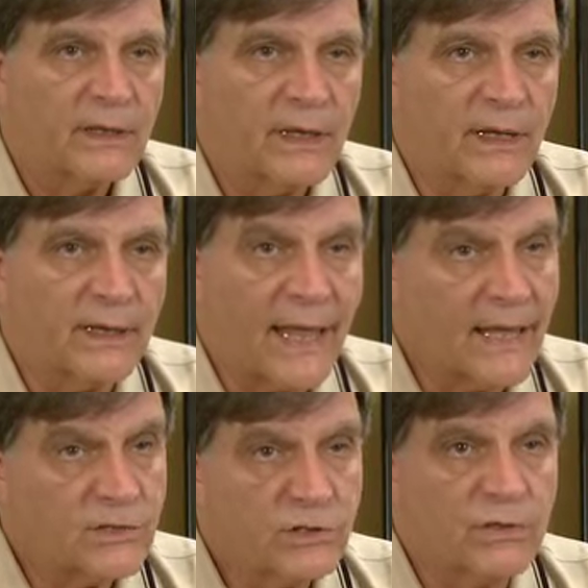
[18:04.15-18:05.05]

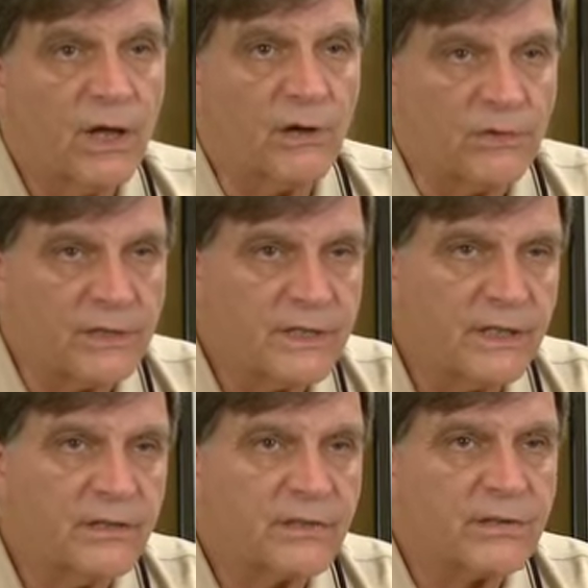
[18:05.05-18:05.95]
As you know, the
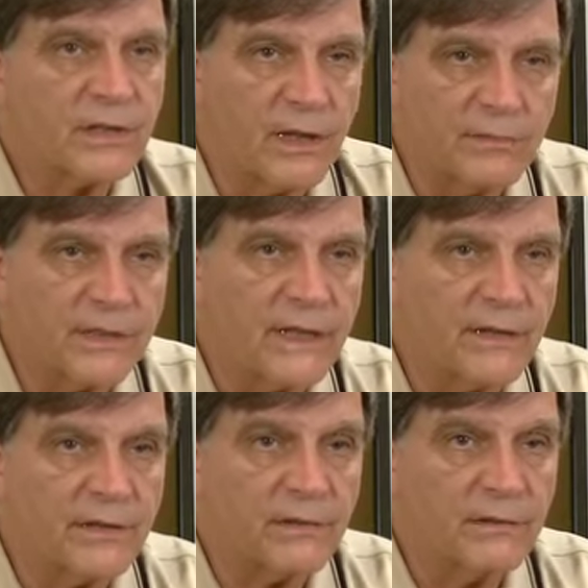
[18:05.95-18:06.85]
teeth come
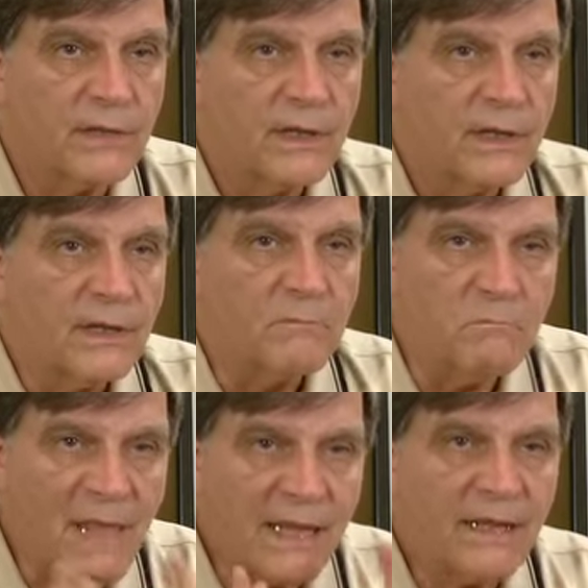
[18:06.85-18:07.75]
together
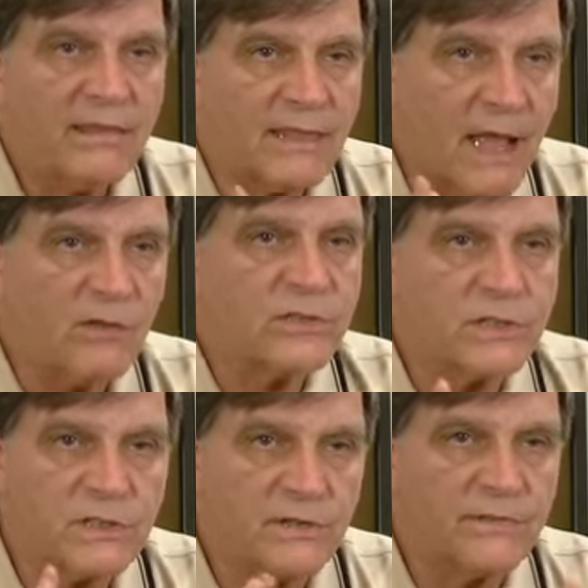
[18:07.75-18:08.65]
many
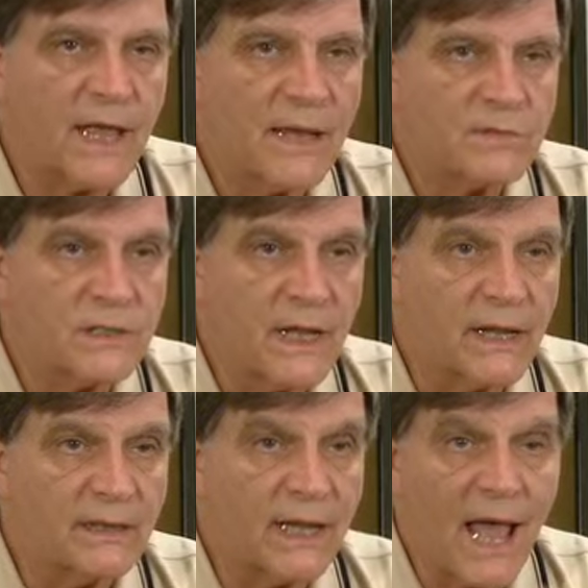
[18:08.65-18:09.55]
thousands of times a
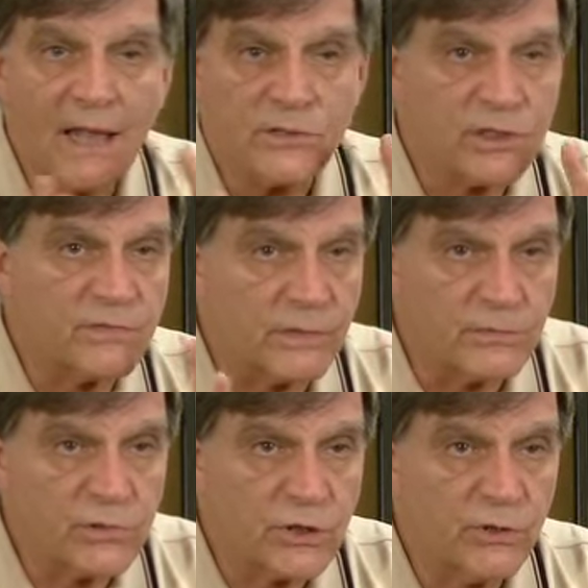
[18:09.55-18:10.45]
day, not just
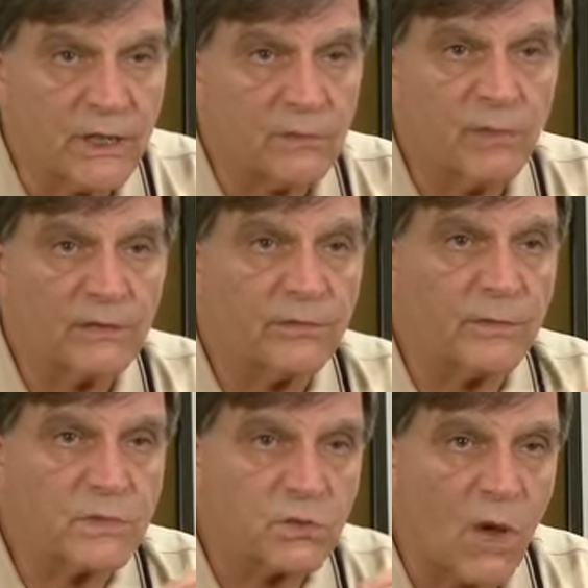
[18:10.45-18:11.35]
from chewing, but
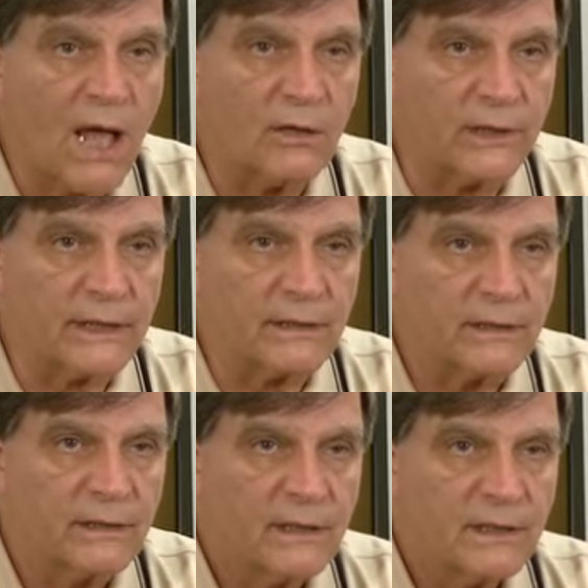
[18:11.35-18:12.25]
from swallowing.
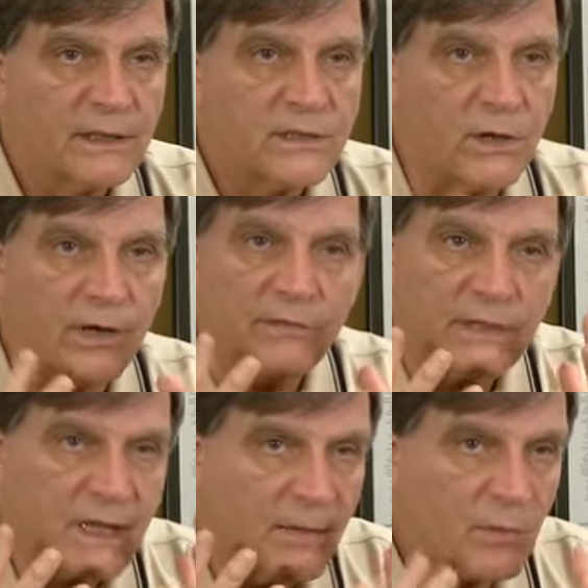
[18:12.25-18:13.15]
So
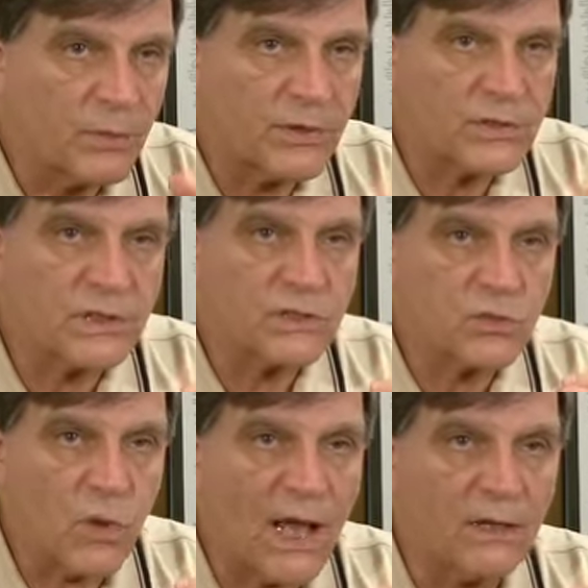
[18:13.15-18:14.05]
every time a person
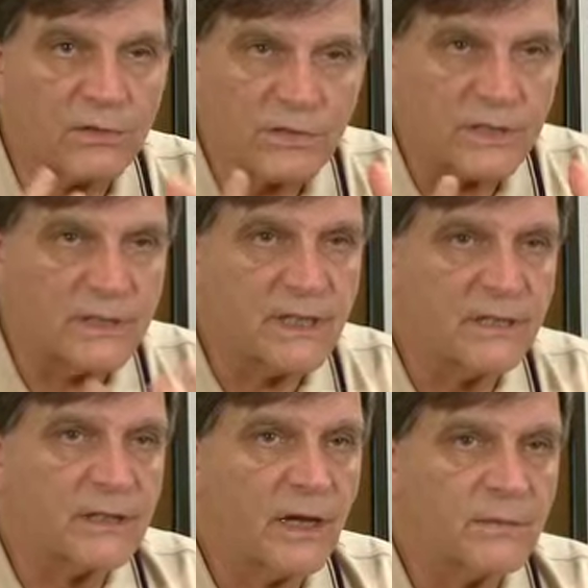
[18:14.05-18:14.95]
swallows, the
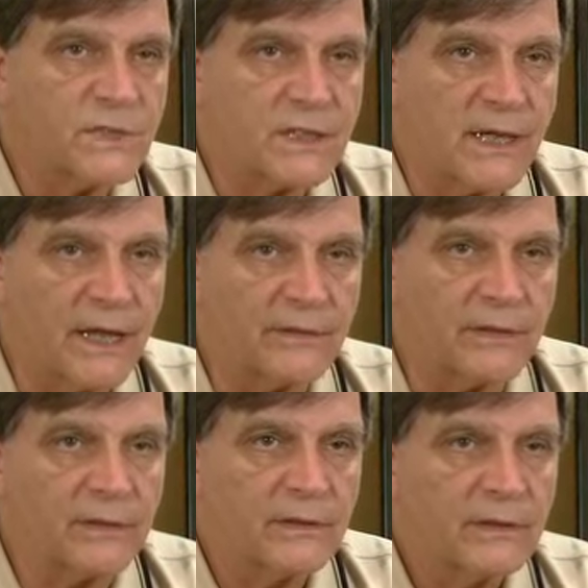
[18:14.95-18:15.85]
teeth comes together.